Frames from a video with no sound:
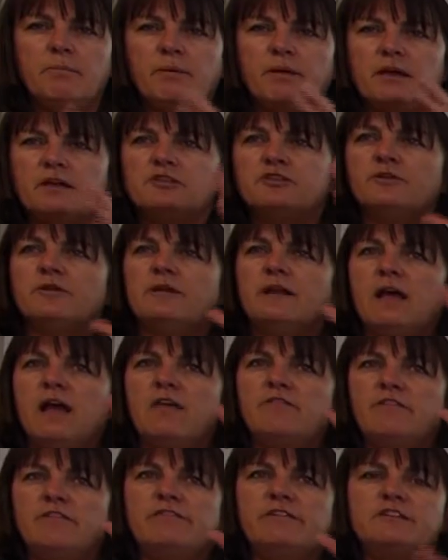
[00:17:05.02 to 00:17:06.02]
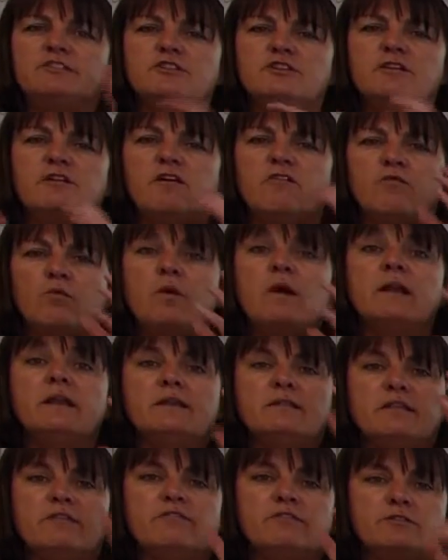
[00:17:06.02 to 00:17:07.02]
picture and have a vision of
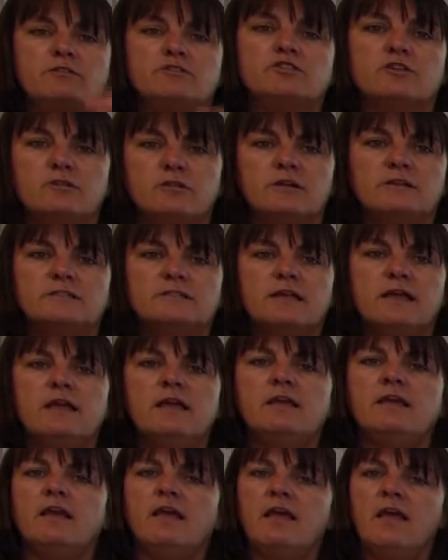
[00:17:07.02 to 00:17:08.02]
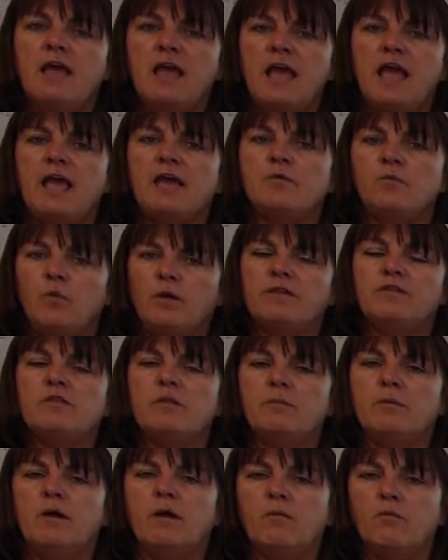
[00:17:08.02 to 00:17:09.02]
what the future looks like and what
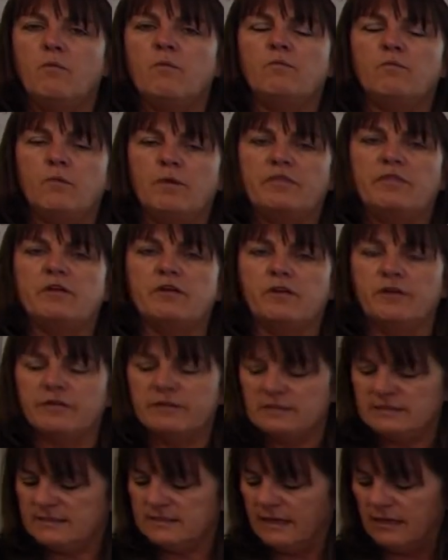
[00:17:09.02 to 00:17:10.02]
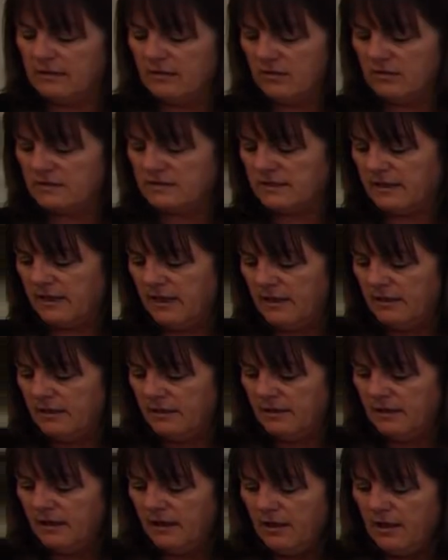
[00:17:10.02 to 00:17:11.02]
the current state looks like.
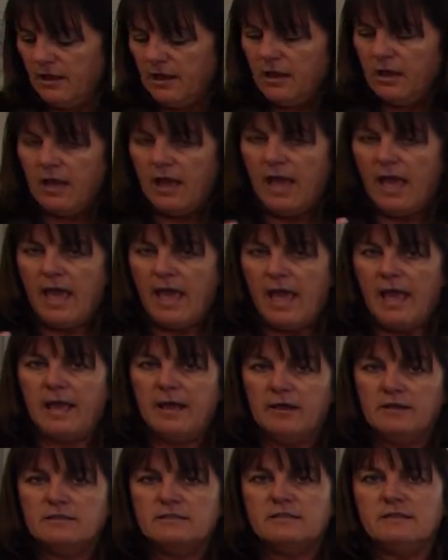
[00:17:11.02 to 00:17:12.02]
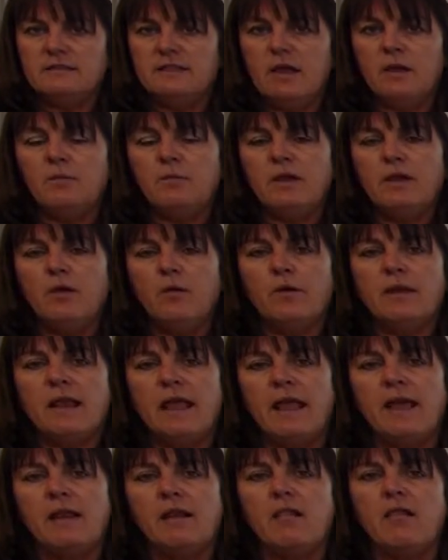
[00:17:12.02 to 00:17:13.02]
Then we go and
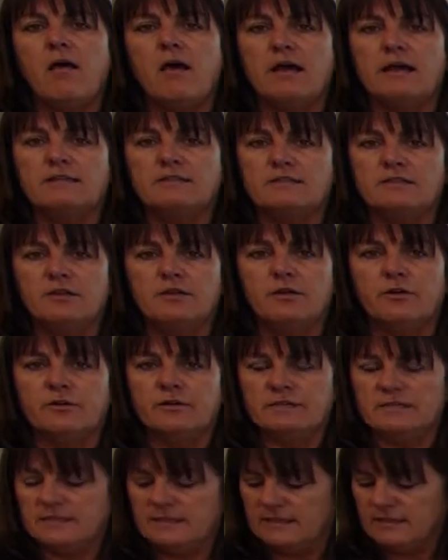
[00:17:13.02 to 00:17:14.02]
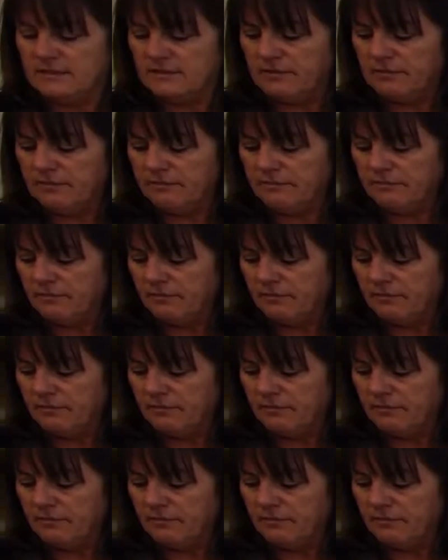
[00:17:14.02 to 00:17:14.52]
analyze the current system.